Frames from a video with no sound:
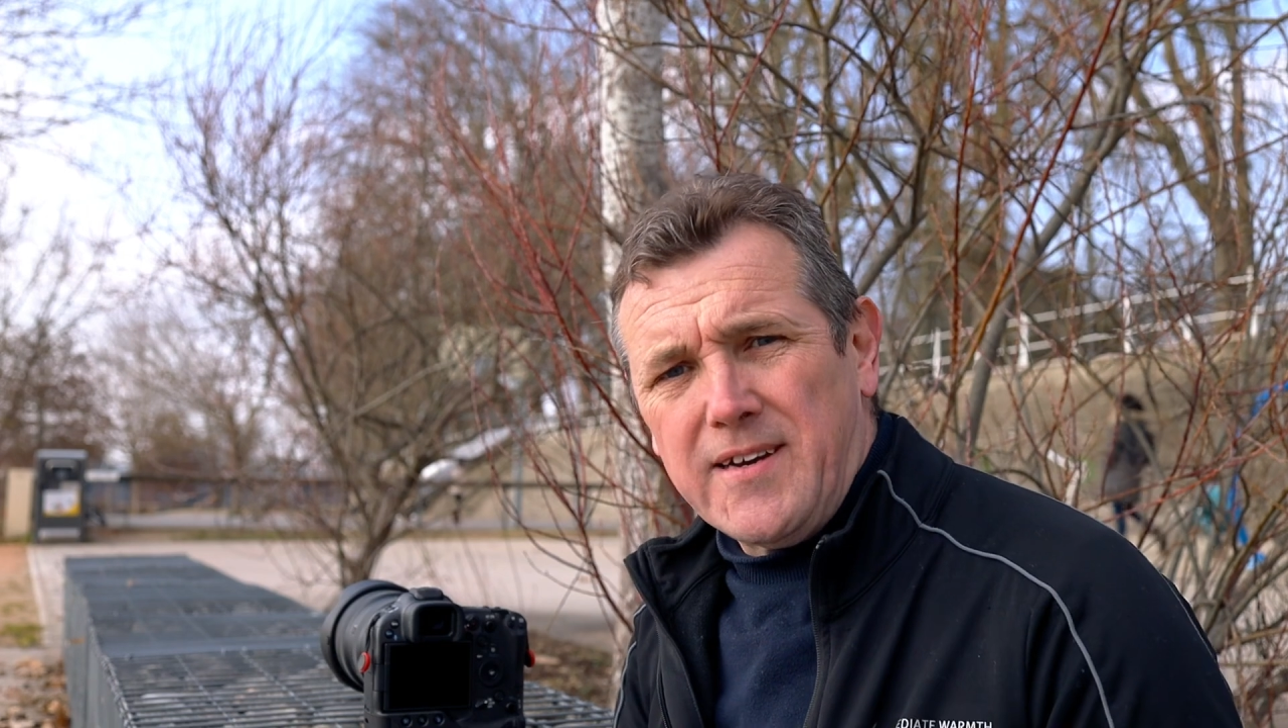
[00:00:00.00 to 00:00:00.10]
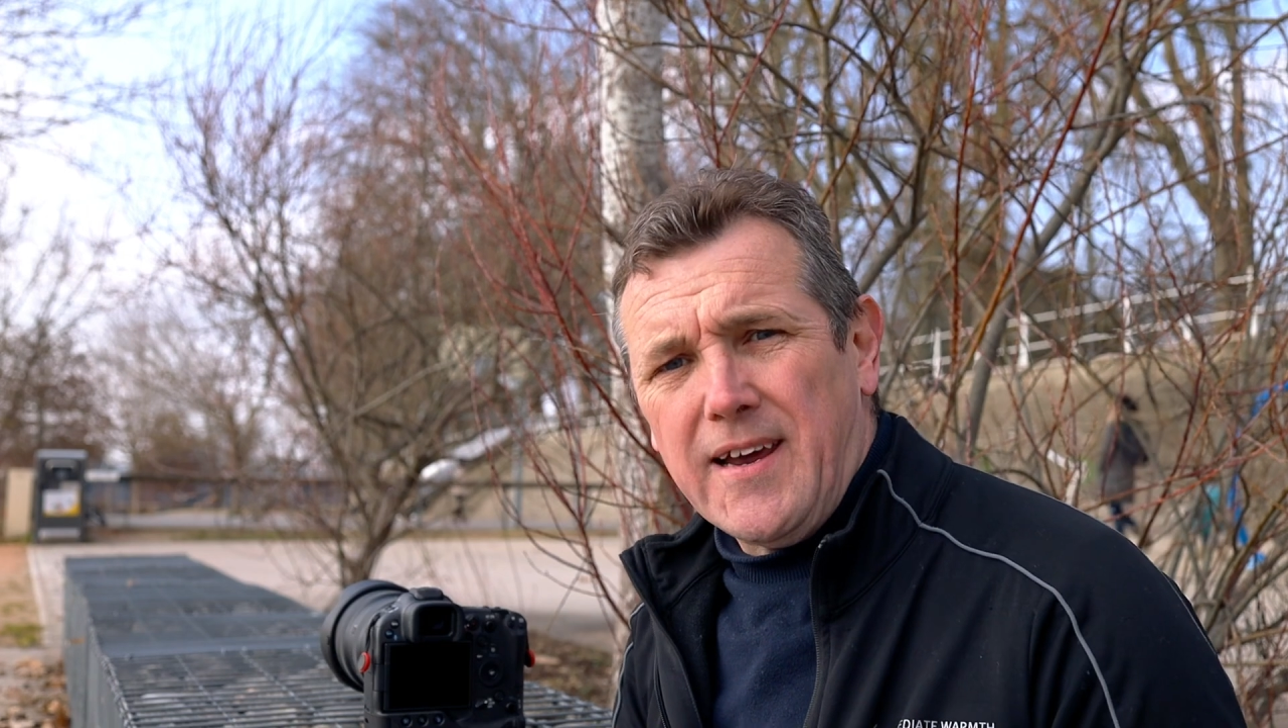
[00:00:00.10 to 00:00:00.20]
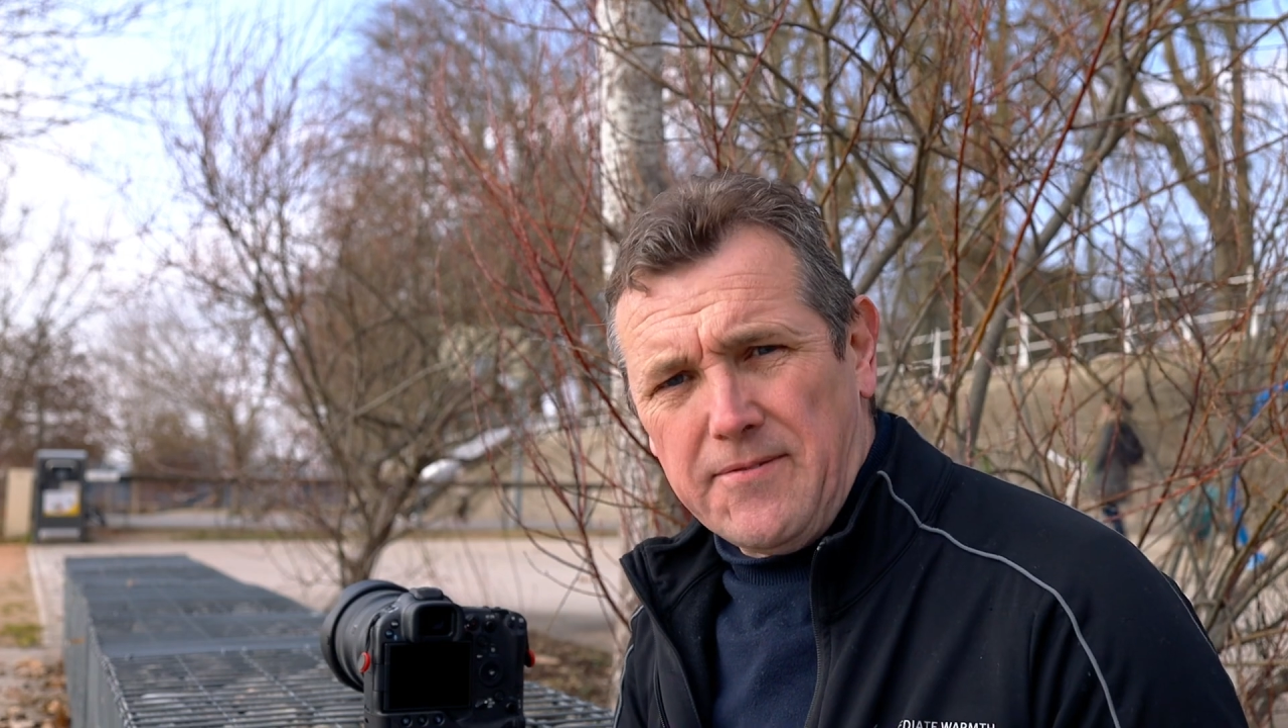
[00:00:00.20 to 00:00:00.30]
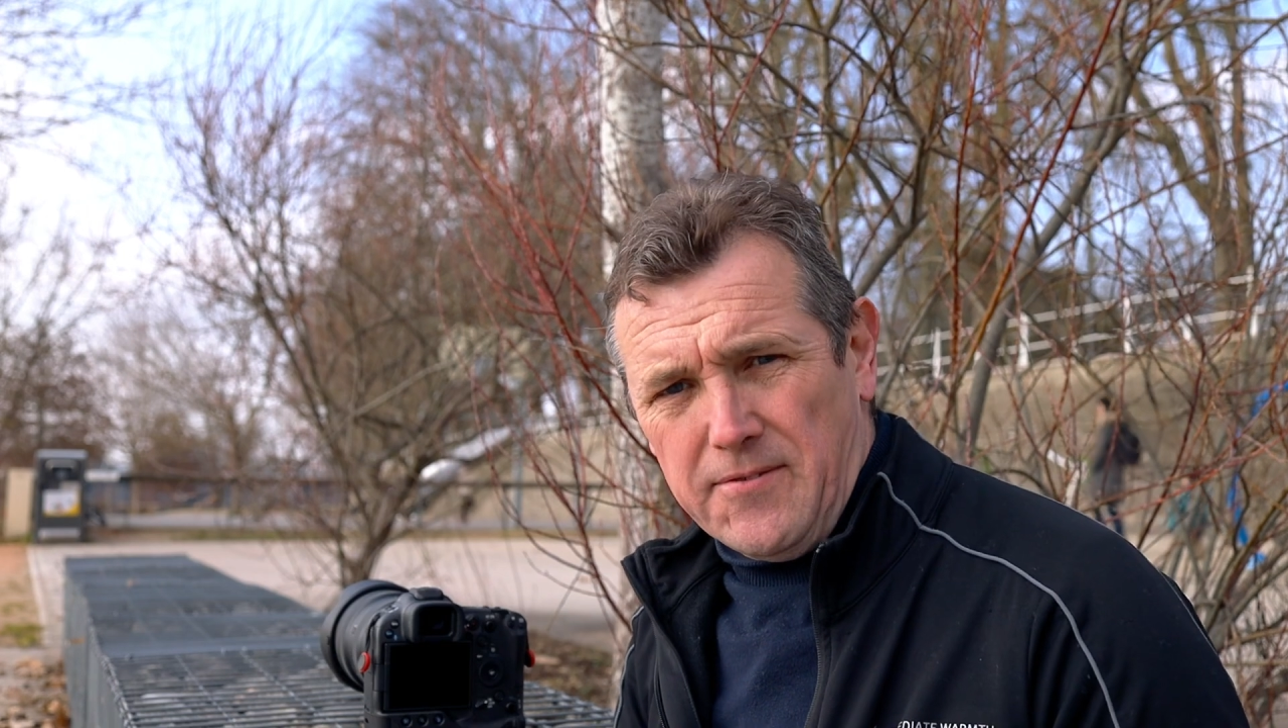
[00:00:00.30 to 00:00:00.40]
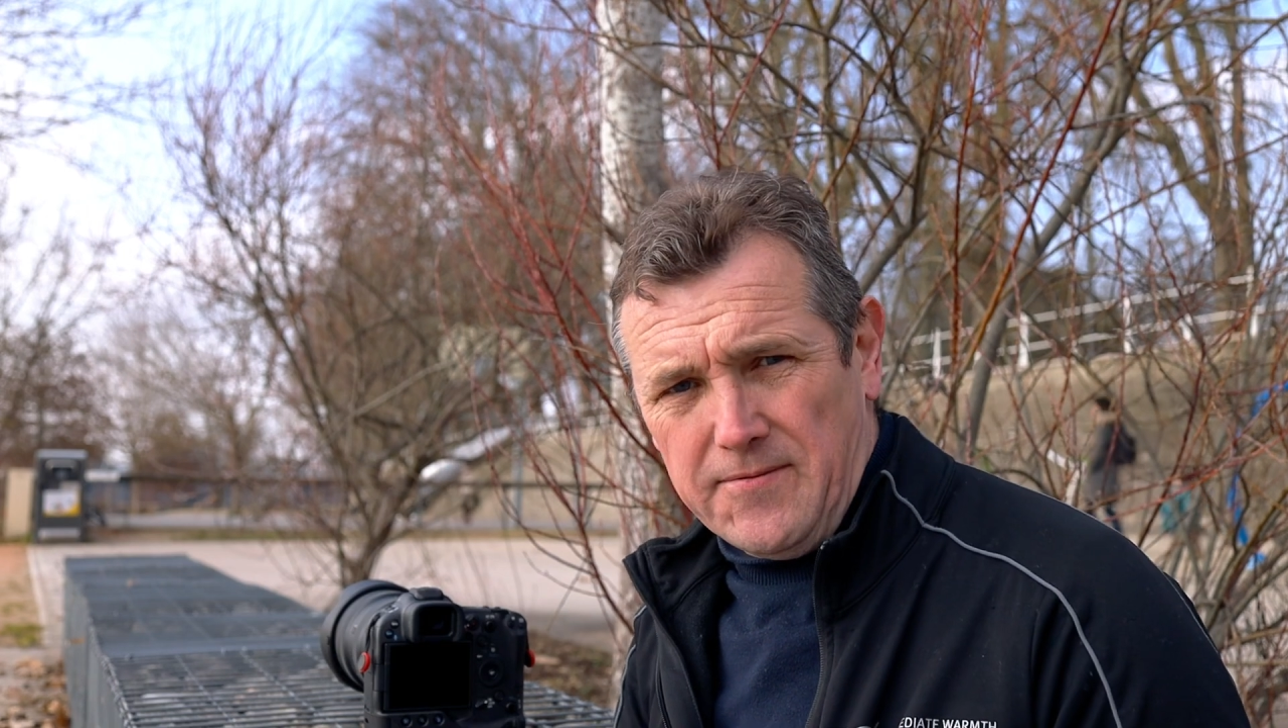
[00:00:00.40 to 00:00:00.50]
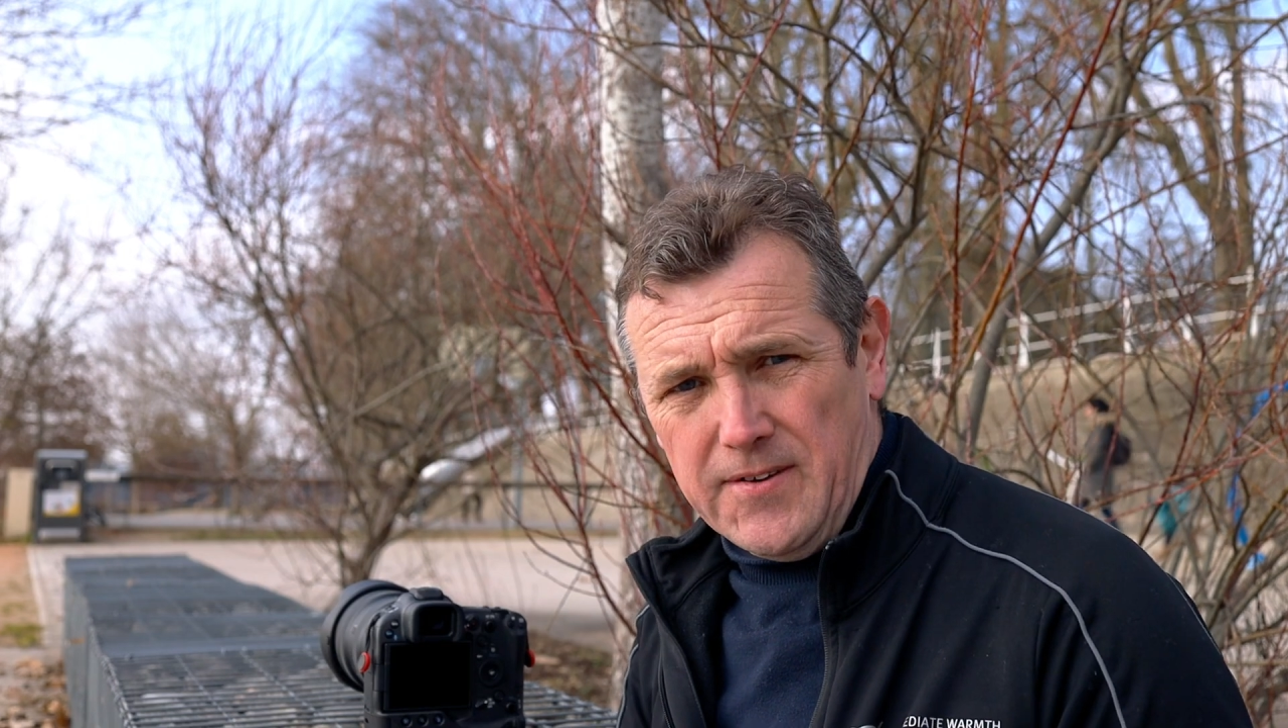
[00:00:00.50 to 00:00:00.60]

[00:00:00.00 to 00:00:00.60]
the depth of